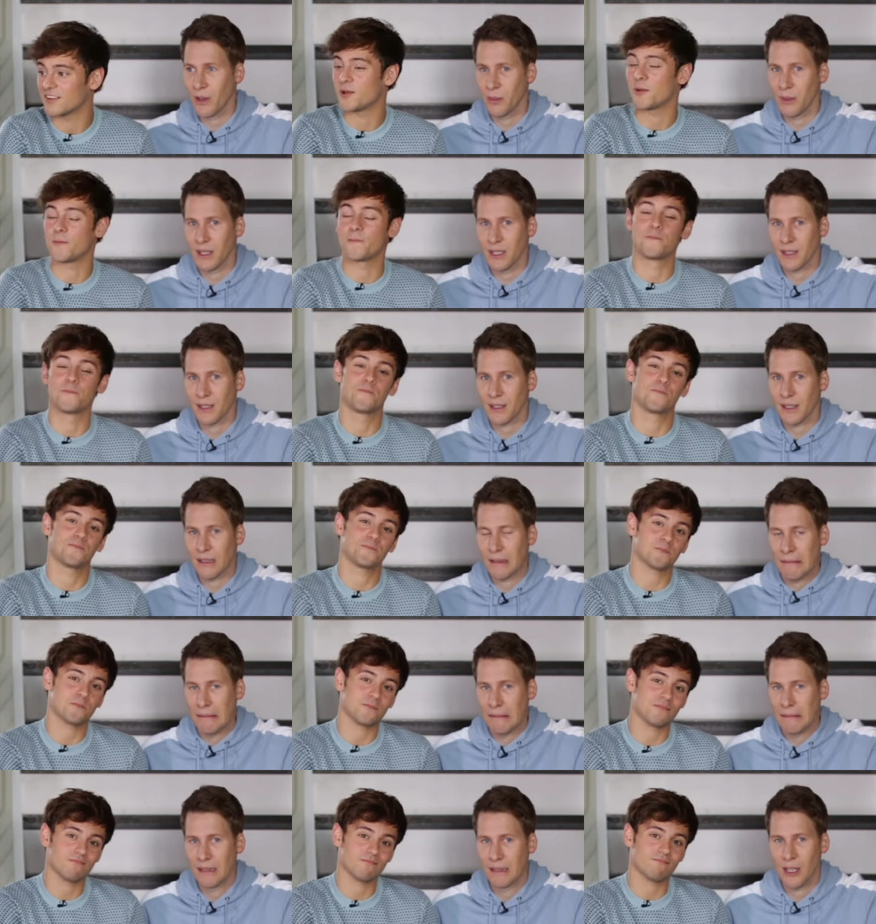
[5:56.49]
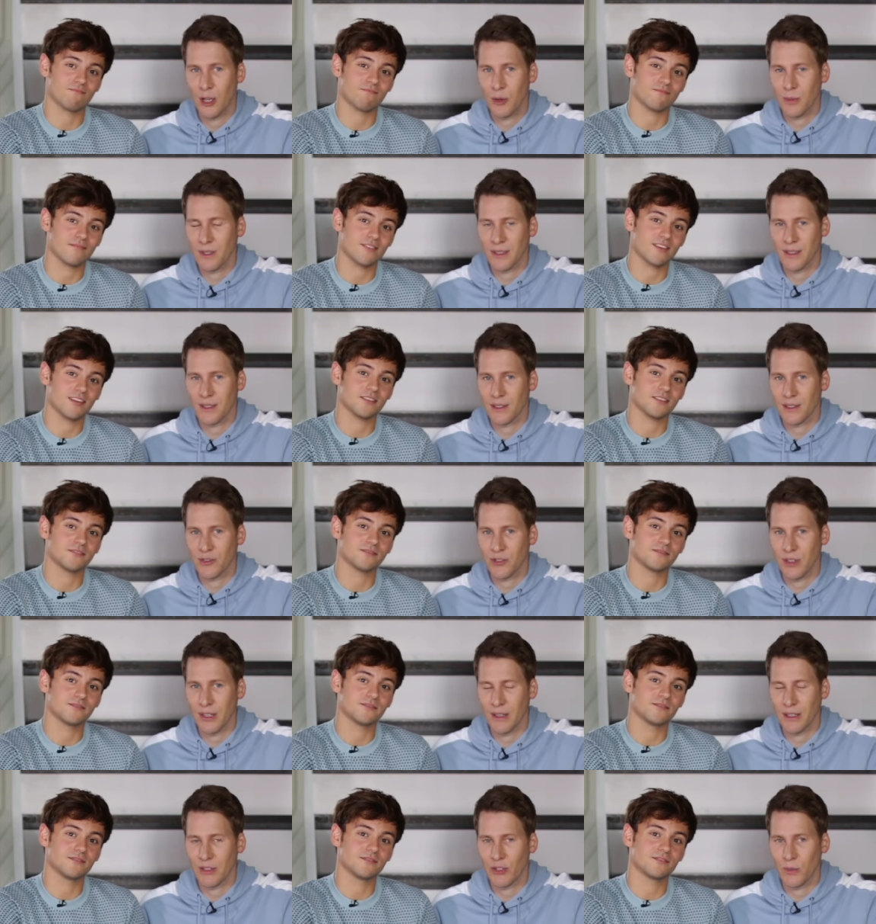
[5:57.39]
Speaker 1: phobic. Hope this
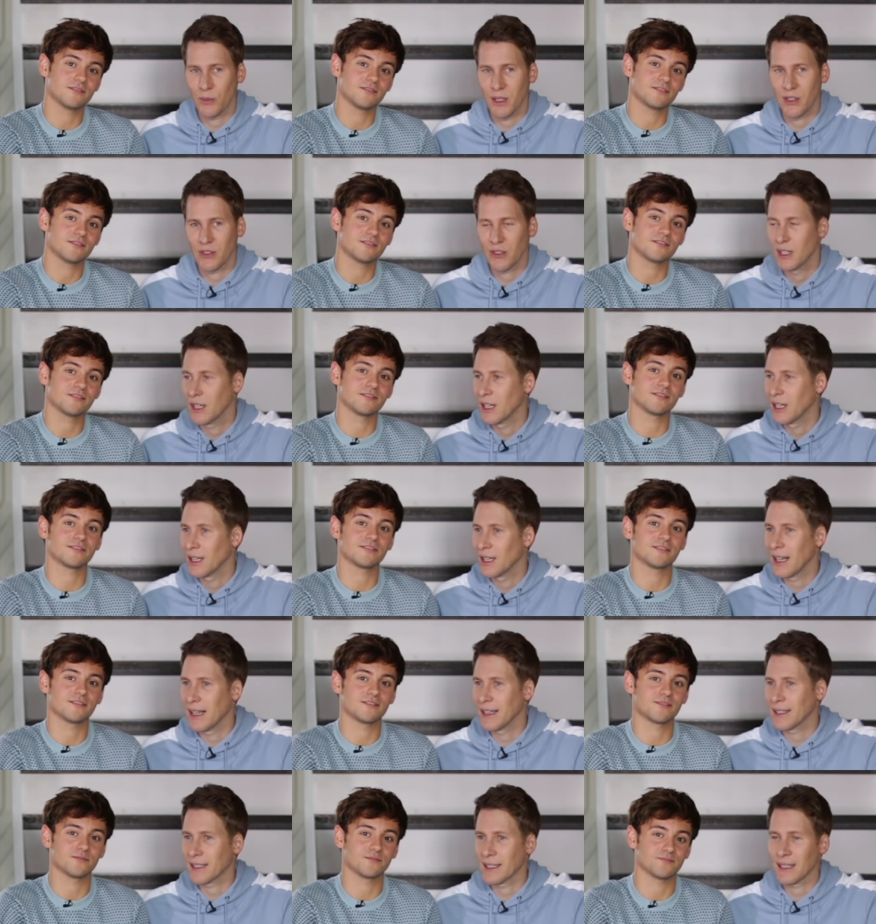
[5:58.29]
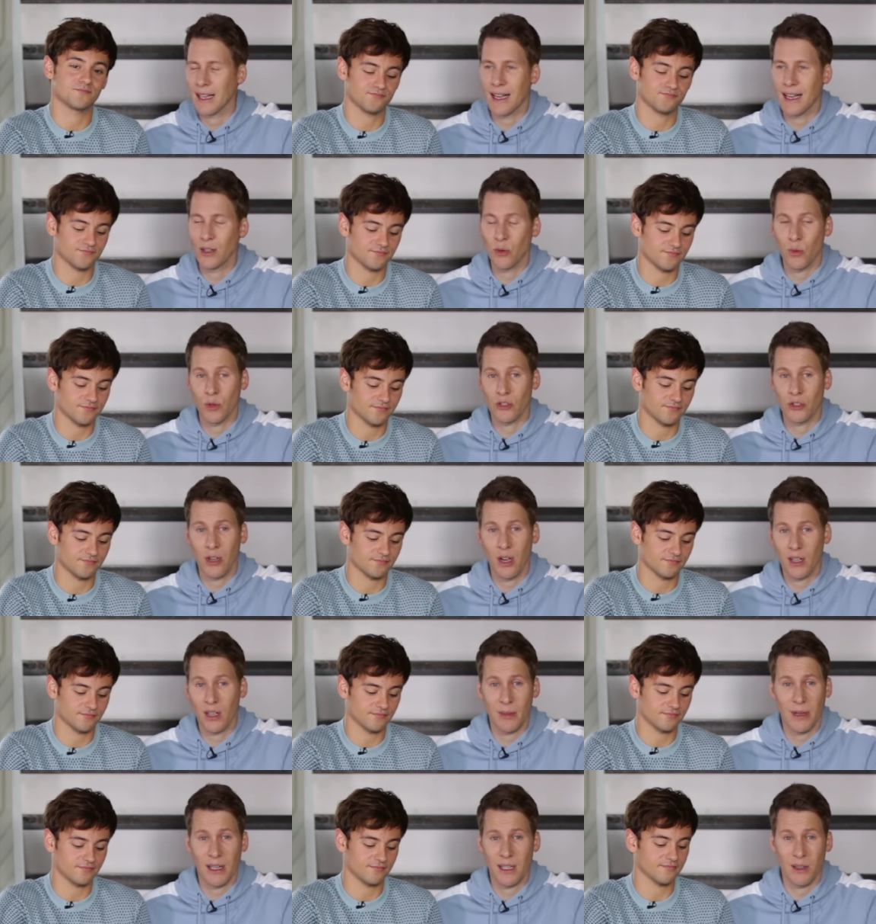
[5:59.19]
isn't sharing too much. Like I don't want
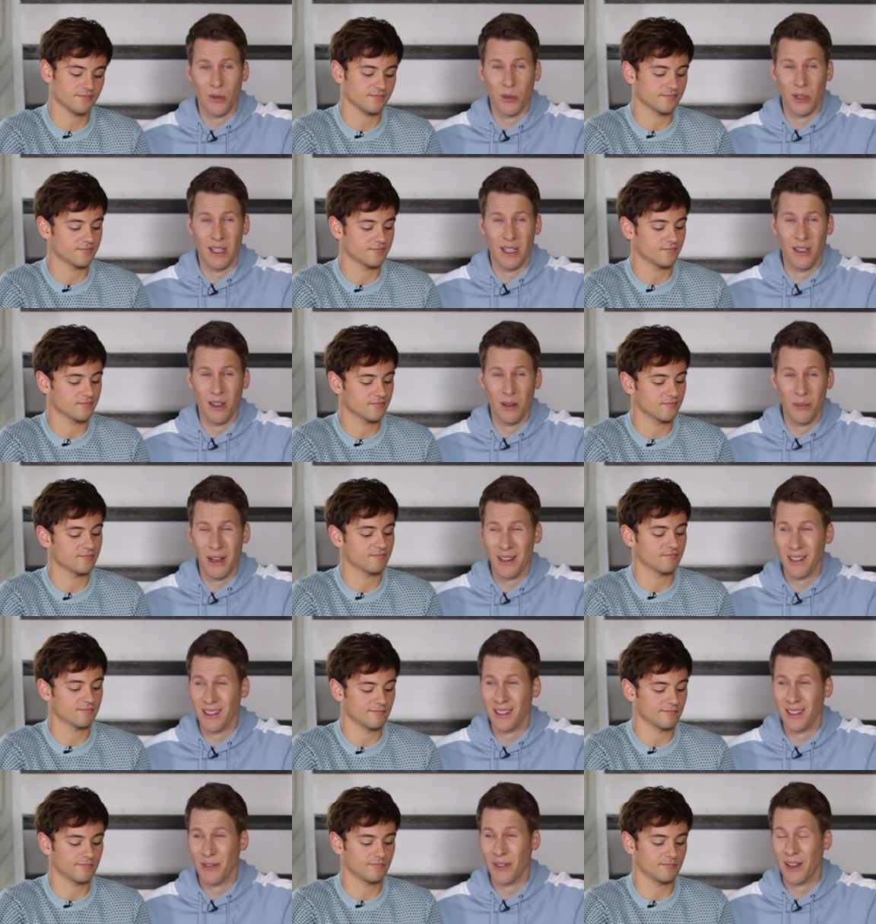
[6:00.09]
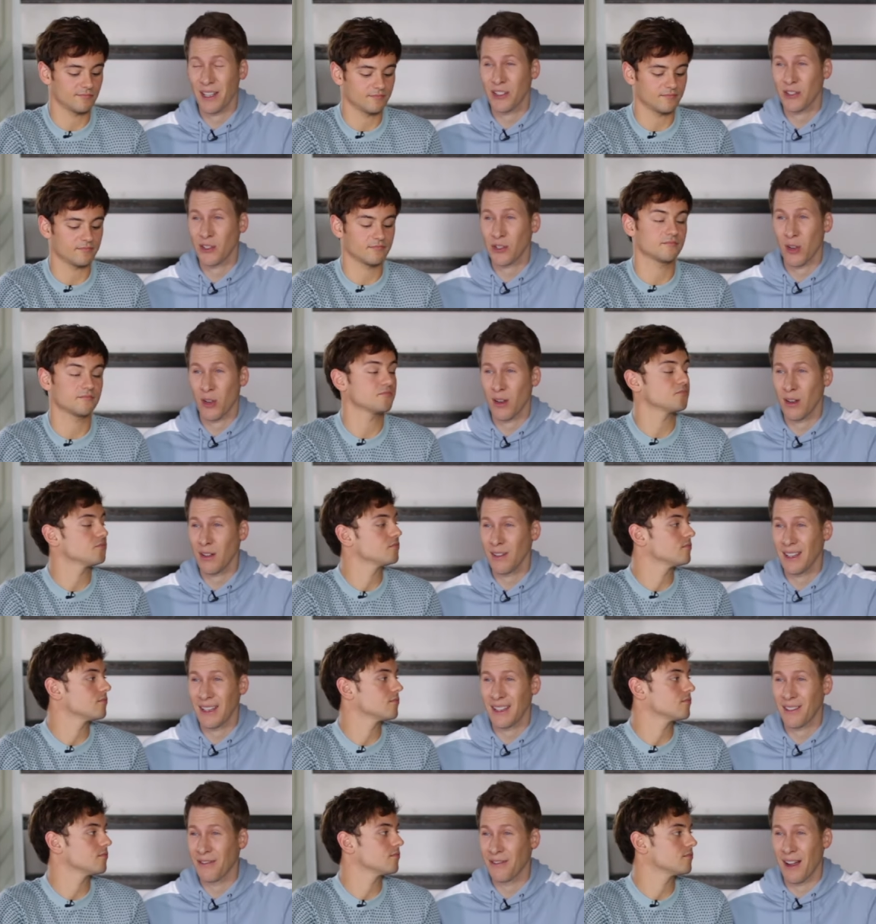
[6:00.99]
to talk about it. I don't want to hear about it. If I
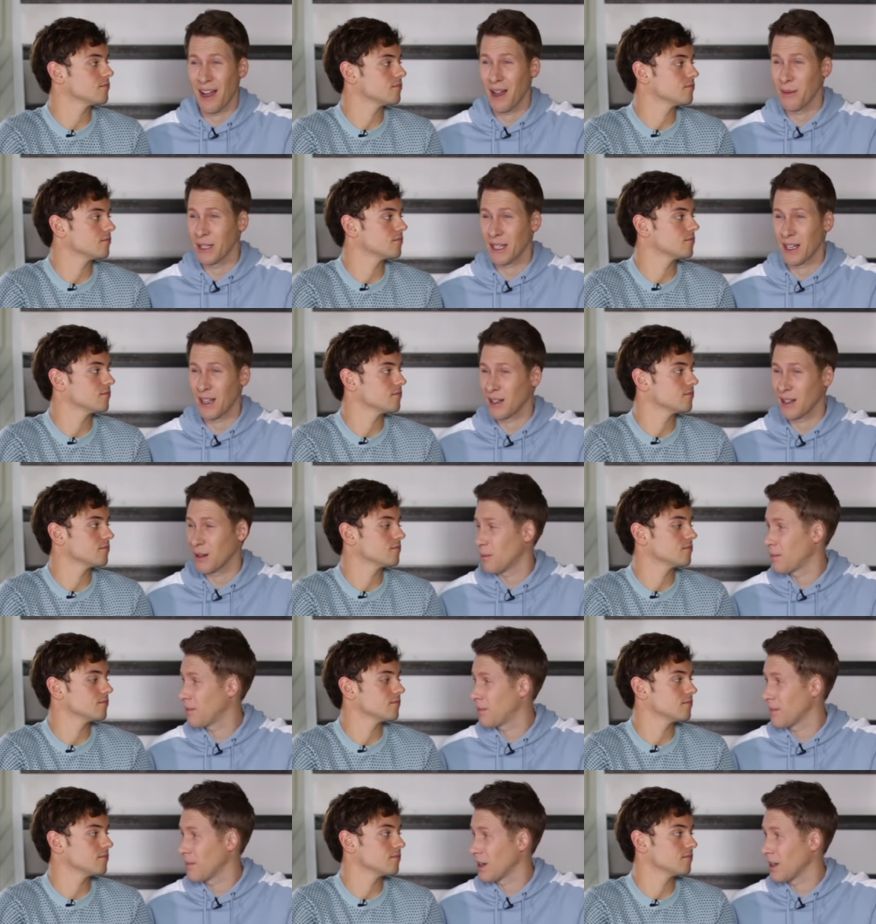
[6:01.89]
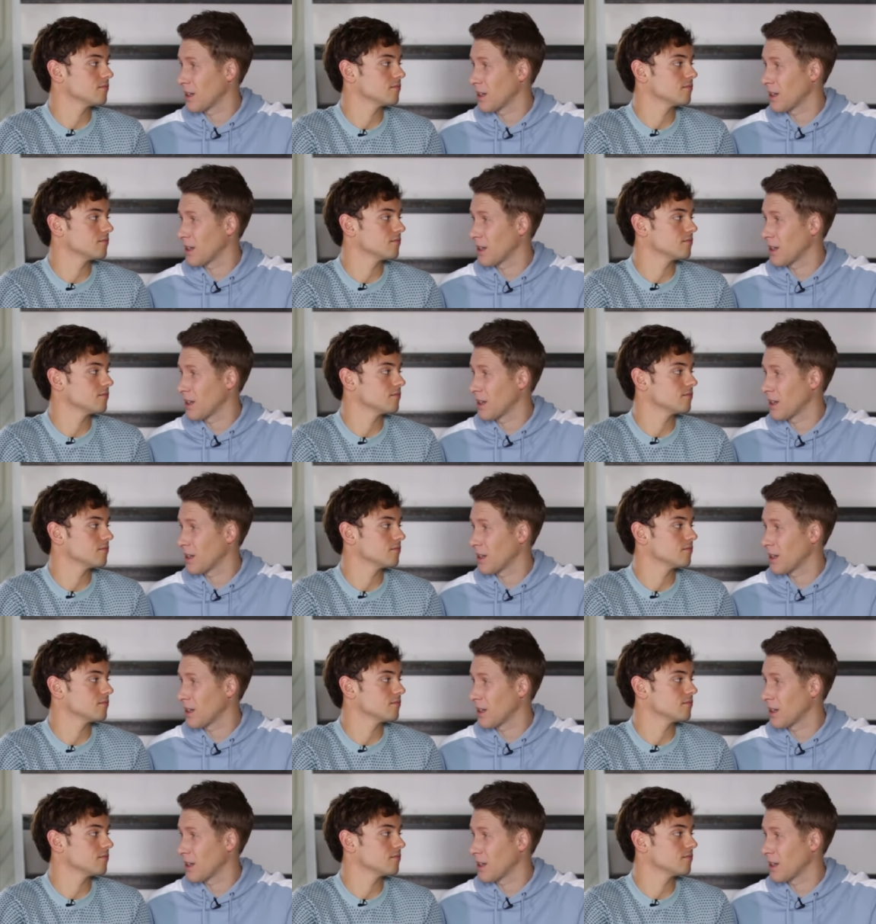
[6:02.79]
saw like vomit on a